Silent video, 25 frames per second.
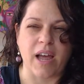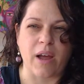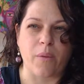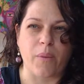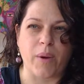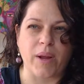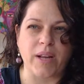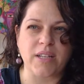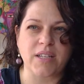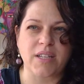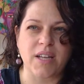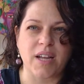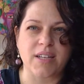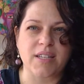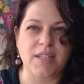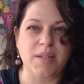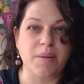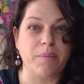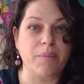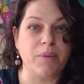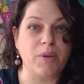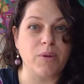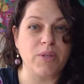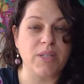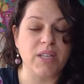I went and saw
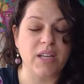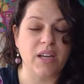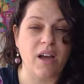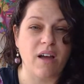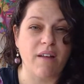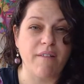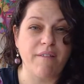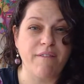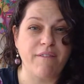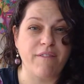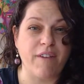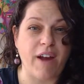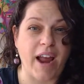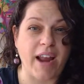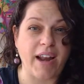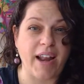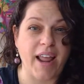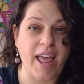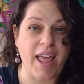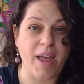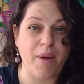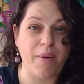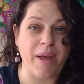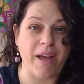some music on Friday.